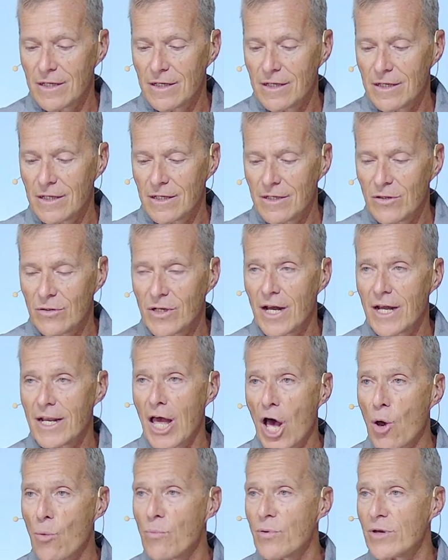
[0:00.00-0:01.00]
you know, God
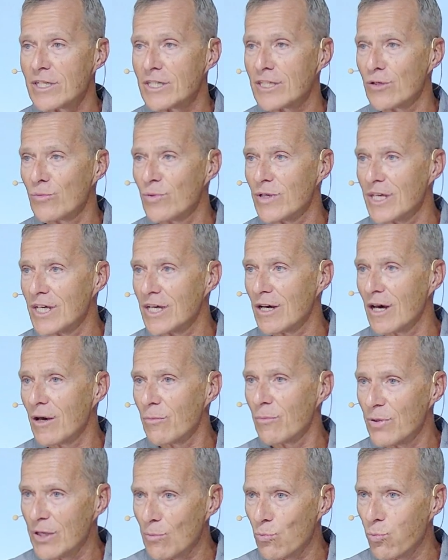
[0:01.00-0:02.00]
help us to be a, a
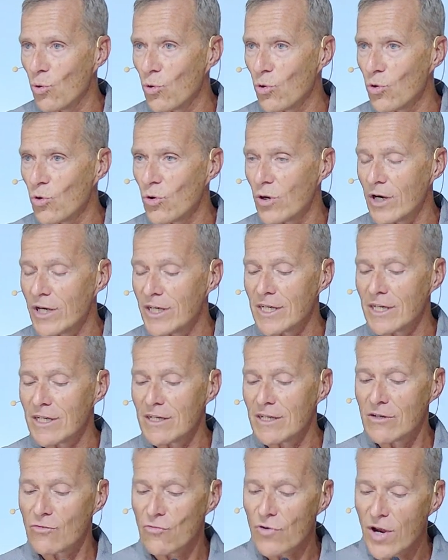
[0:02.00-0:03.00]
people who are
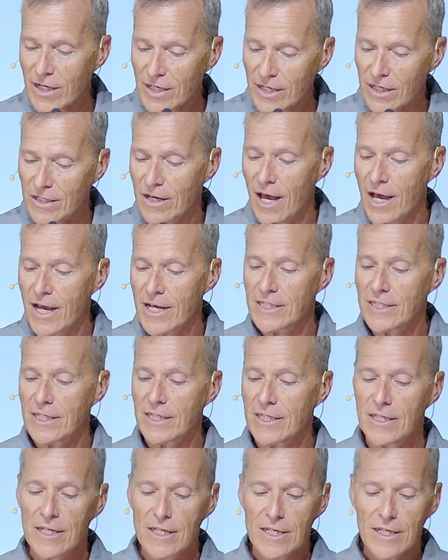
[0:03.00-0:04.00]
recognizing,